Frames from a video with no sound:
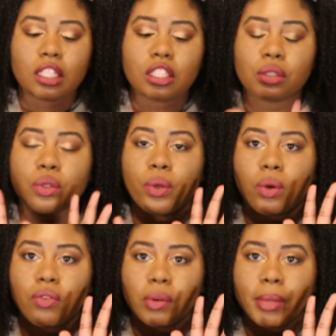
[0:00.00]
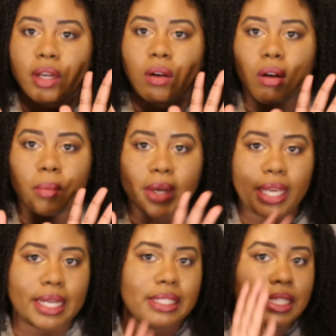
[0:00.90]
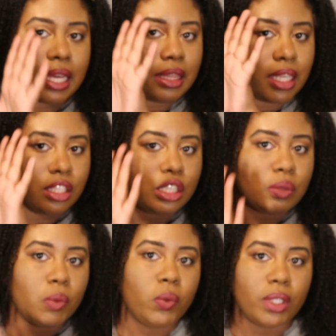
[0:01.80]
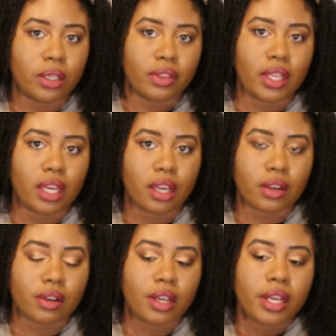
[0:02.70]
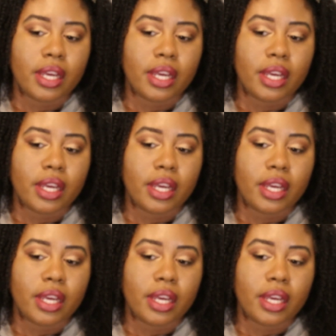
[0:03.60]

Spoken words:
So it's coated over all my hands, and then smooth it on the hair.